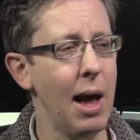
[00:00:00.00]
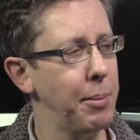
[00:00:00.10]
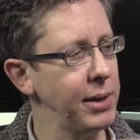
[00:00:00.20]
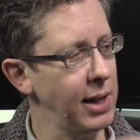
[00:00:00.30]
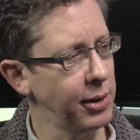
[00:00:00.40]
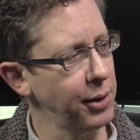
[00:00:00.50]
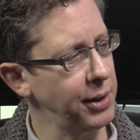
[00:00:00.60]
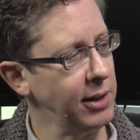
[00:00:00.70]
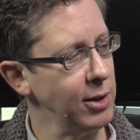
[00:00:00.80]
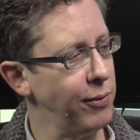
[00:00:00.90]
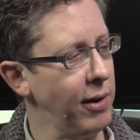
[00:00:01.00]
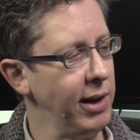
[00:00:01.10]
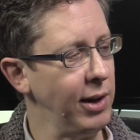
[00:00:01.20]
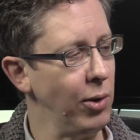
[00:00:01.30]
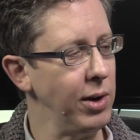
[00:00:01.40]
But the other thing that's
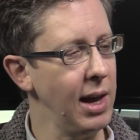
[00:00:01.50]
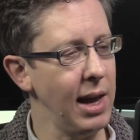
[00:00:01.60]
very good